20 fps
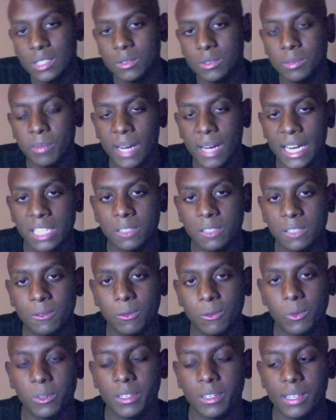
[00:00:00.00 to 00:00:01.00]
minus
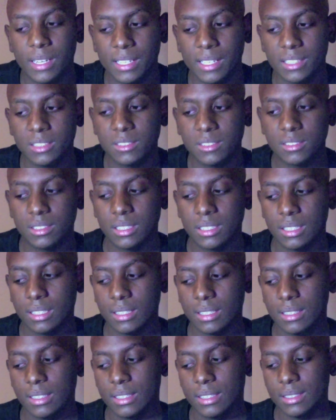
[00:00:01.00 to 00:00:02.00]
4 days
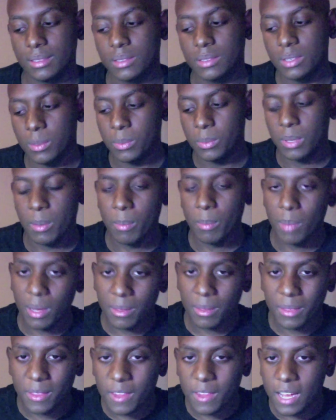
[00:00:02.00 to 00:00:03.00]
the month in the